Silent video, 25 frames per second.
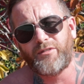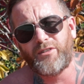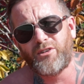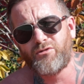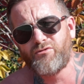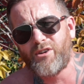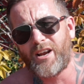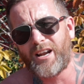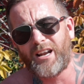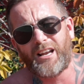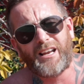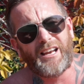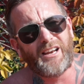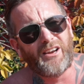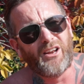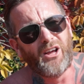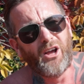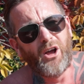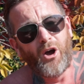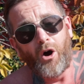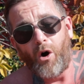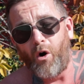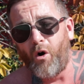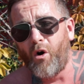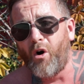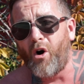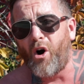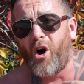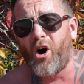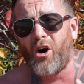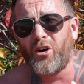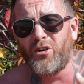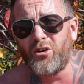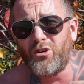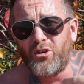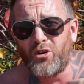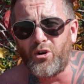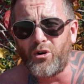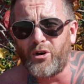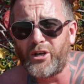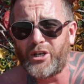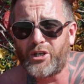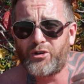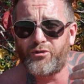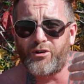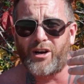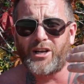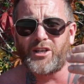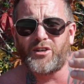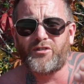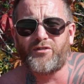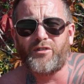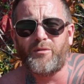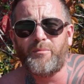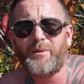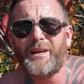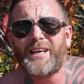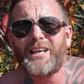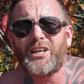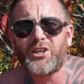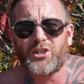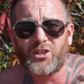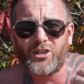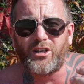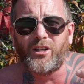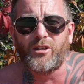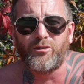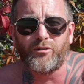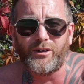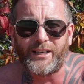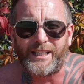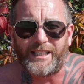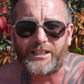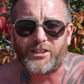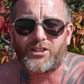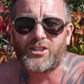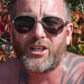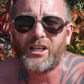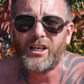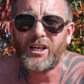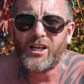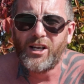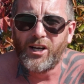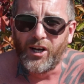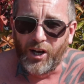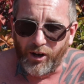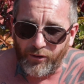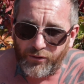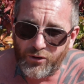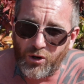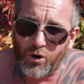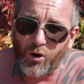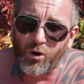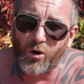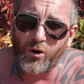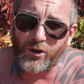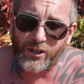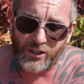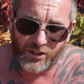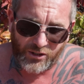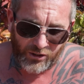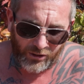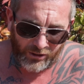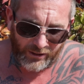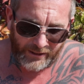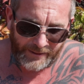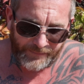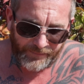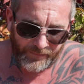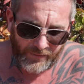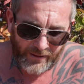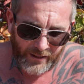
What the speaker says: of adrenaline, or ongoing transformational release of cortisol.